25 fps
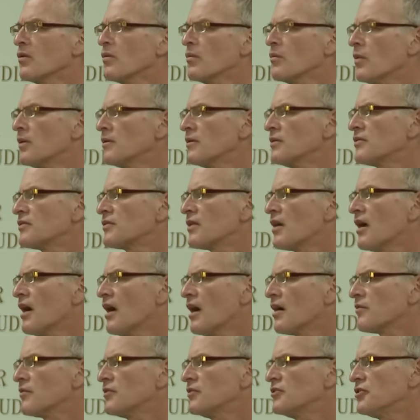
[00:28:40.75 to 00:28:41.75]
What is the
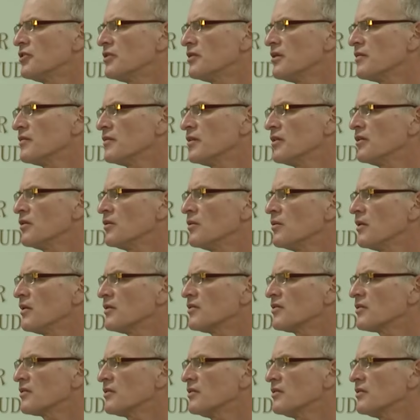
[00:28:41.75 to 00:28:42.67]
origin of the U.S.